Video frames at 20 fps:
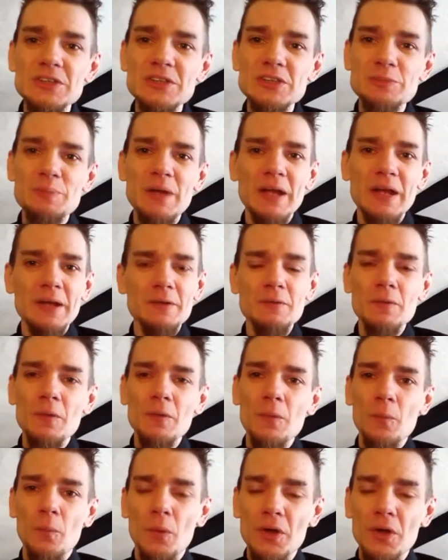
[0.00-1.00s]
spinning,
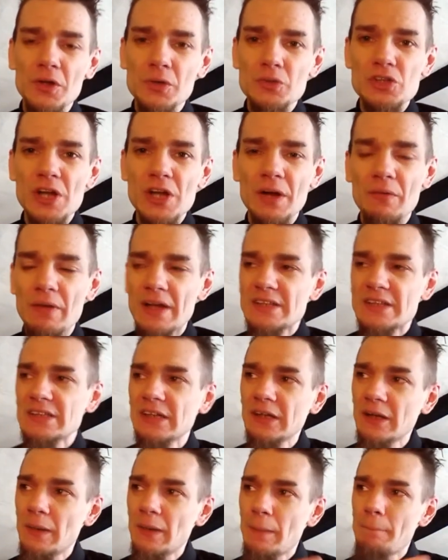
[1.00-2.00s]
what are you
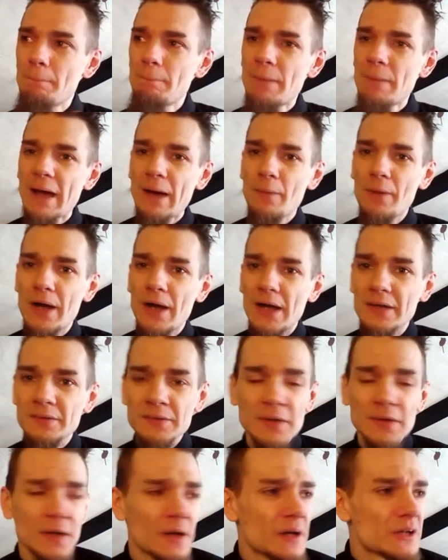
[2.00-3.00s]
generating? Power!
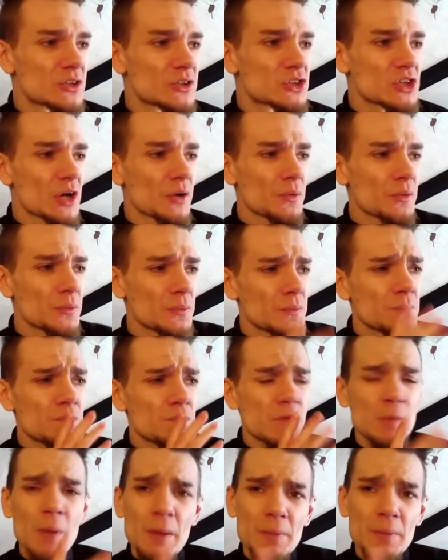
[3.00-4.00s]
So
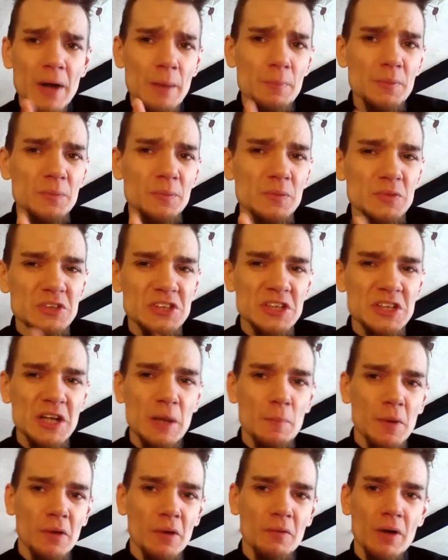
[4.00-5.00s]
you might be like, but doesn't the
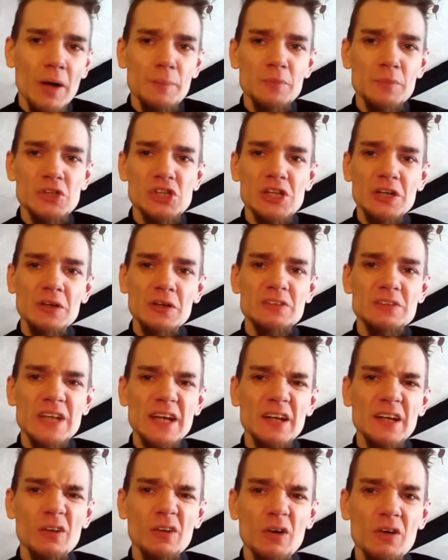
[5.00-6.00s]
MRI machine
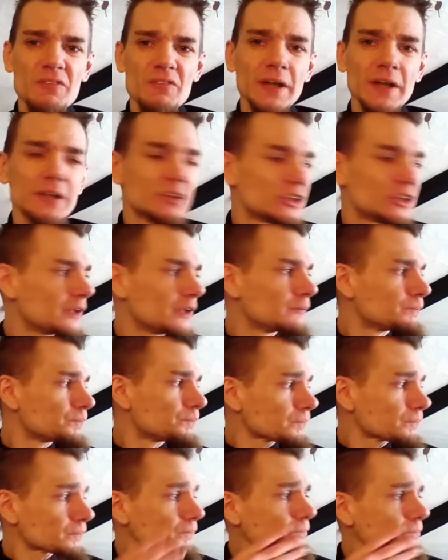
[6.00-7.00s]
take a lot of energy?
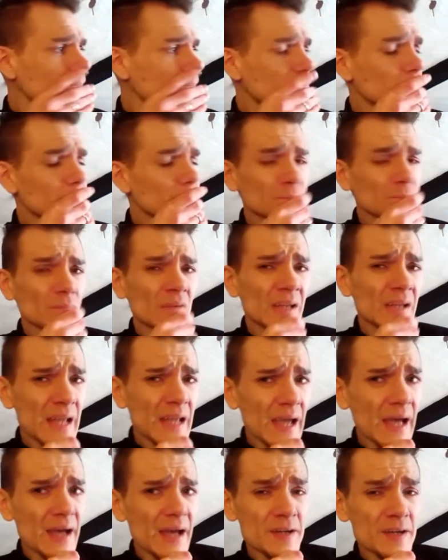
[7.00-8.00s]

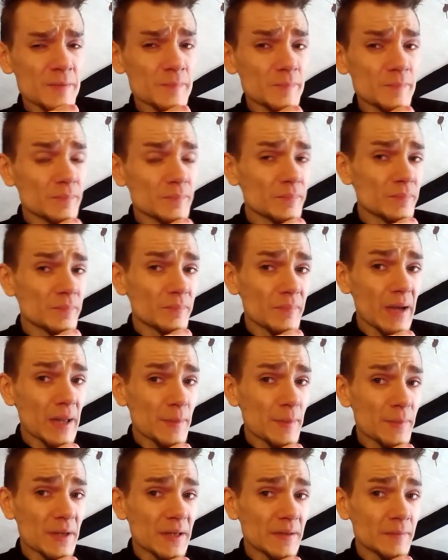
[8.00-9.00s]
Yeah,
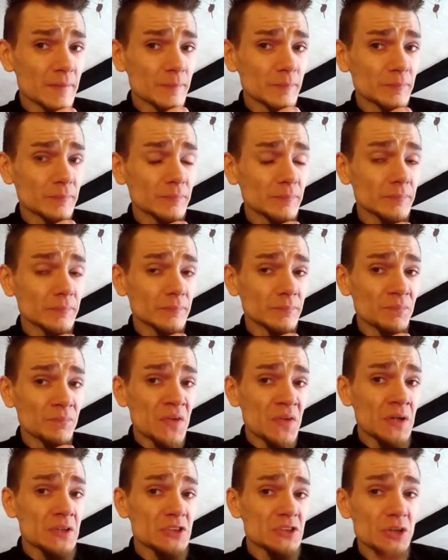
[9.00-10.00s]
maybe.
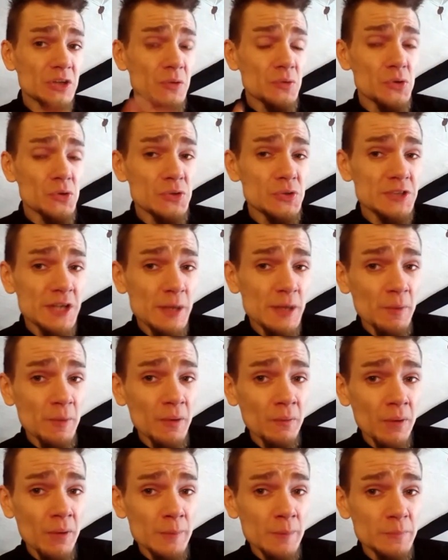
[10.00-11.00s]
So don't use an
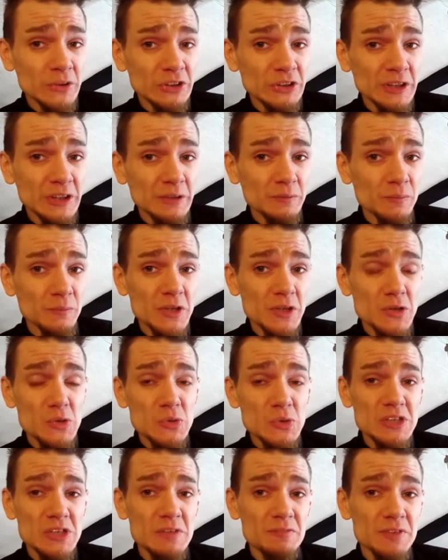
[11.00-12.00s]
MRI machine. We can
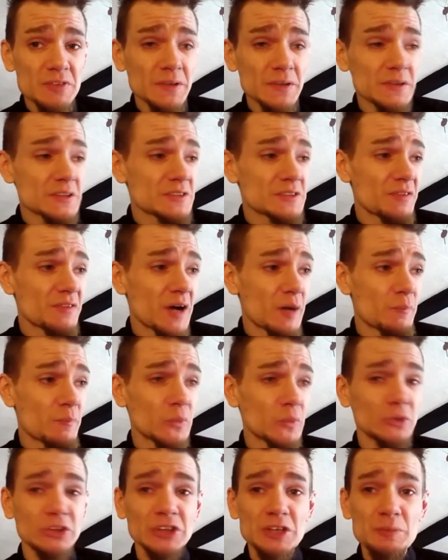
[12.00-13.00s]
use something that's far
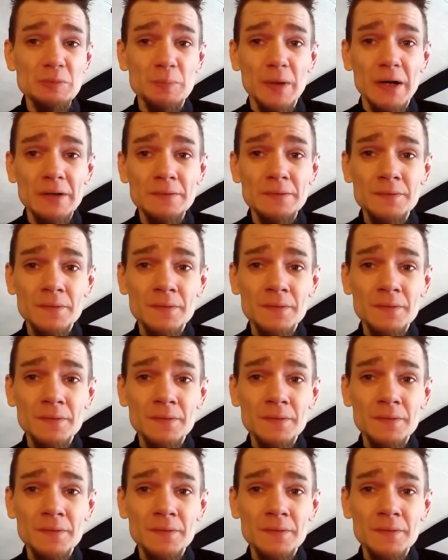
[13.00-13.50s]
more cheaper